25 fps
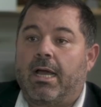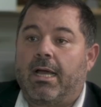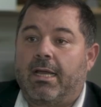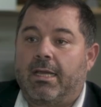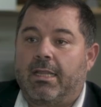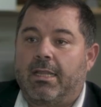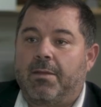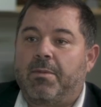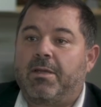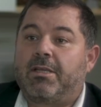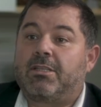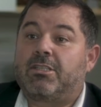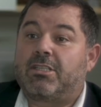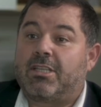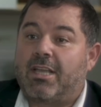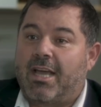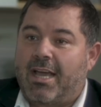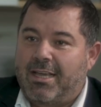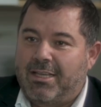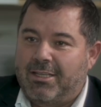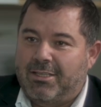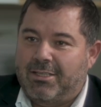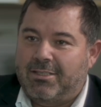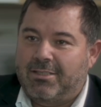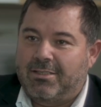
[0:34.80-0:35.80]
academic
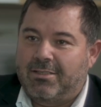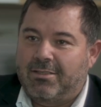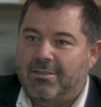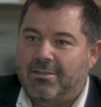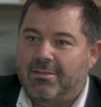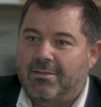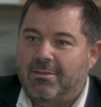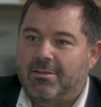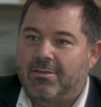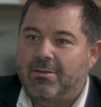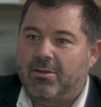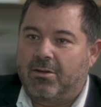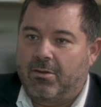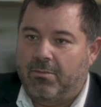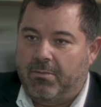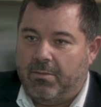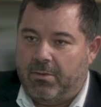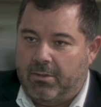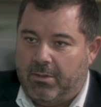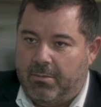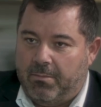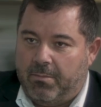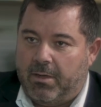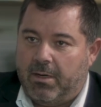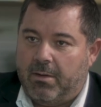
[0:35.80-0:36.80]
size of
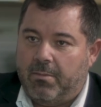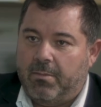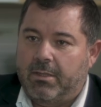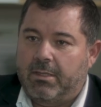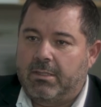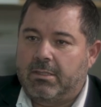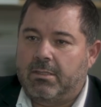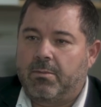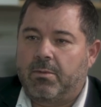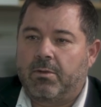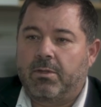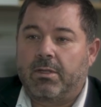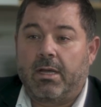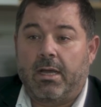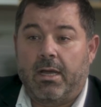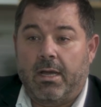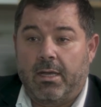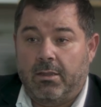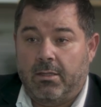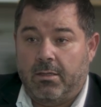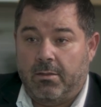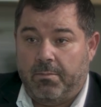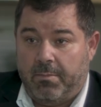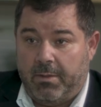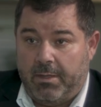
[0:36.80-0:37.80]
our department is about
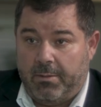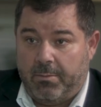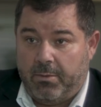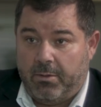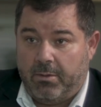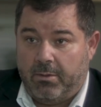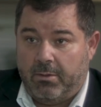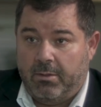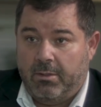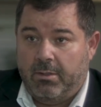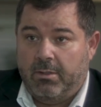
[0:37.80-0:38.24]
100 people.